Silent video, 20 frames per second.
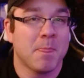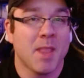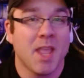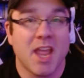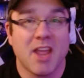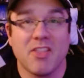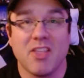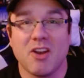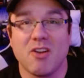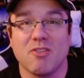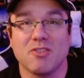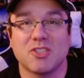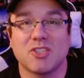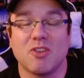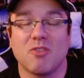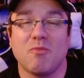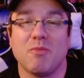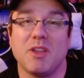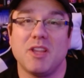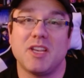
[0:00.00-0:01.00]
And then
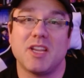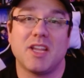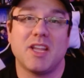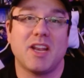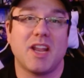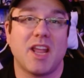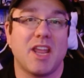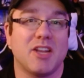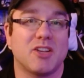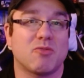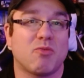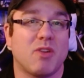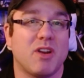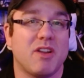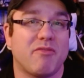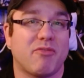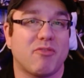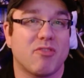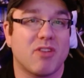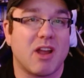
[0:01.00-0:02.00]
also we did a
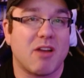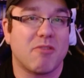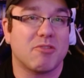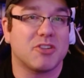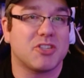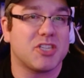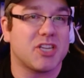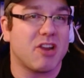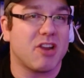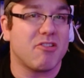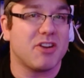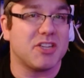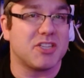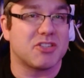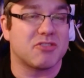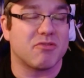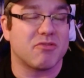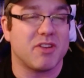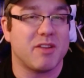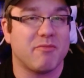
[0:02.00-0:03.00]
twenty-four hour charity
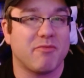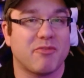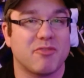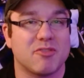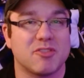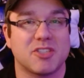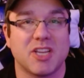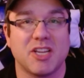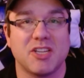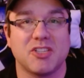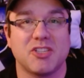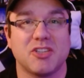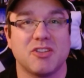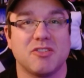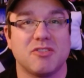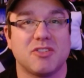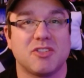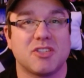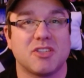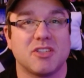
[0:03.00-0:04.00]
stream for Saint
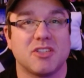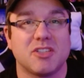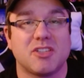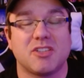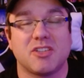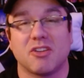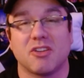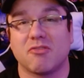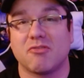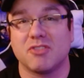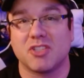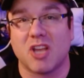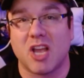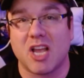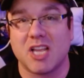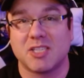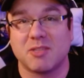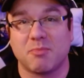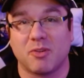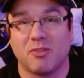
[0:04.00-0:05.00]
Jude's Children's
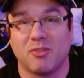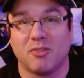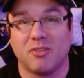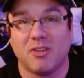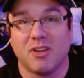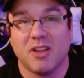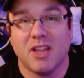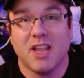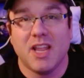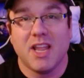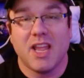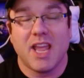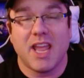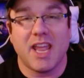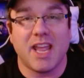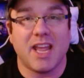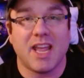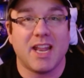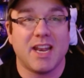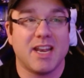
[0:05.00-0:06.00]
Hospital,
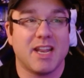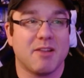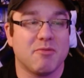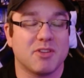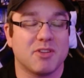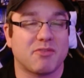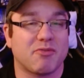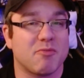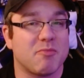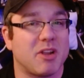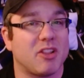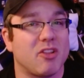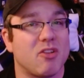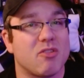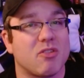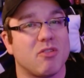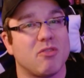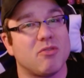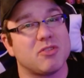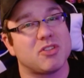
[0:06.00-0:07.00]
and it was for my
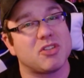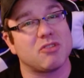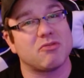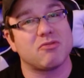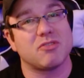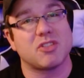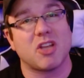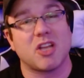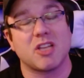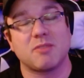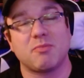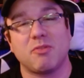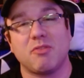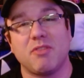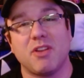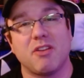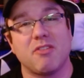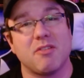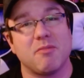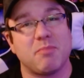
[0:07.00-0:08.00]
local children's hospital
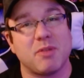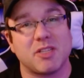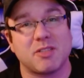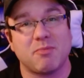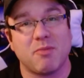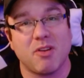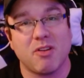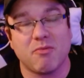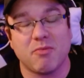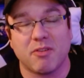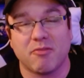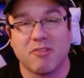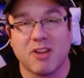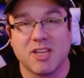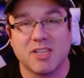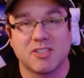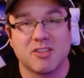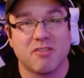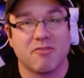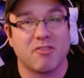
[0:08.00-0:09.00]
here in Pittsburgh. We
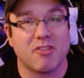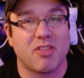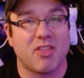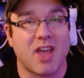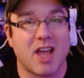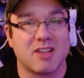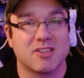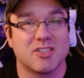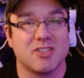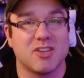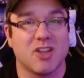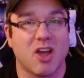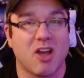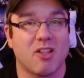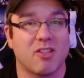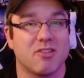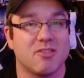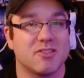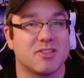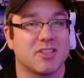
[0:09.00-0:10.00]
raised over a thousand
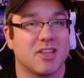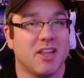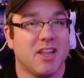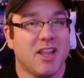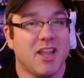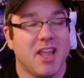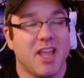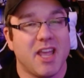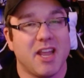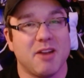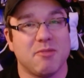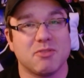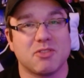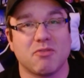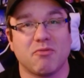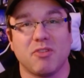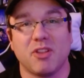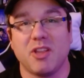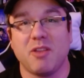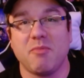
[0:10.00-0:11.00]
dollars, and it was a
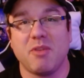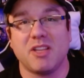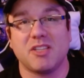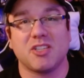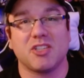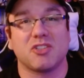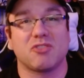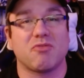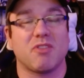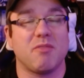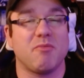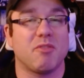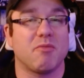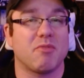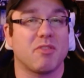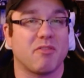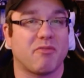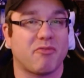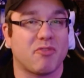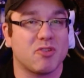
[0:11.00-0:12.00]
really amazing stream. We were
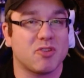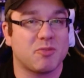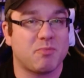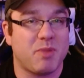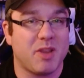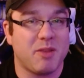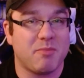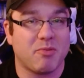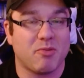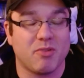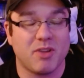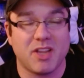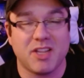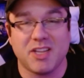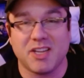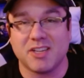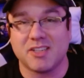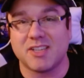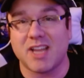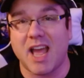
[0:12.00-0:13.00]
the first people in
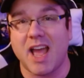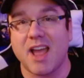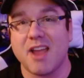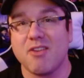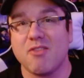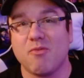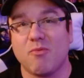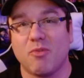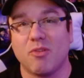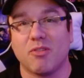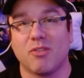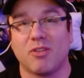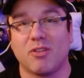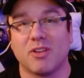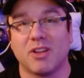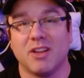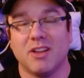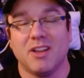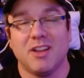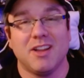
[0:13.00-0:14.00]
the entire
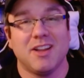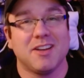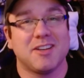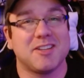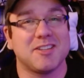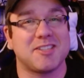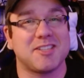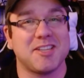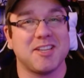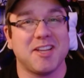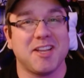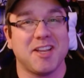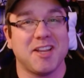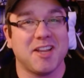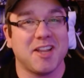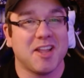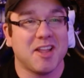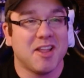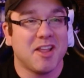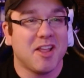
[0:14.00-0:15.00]
world to
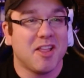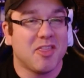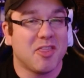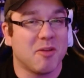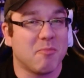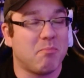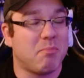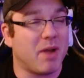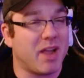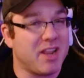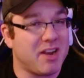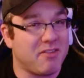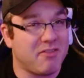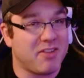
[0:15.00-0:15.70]
see The Bite of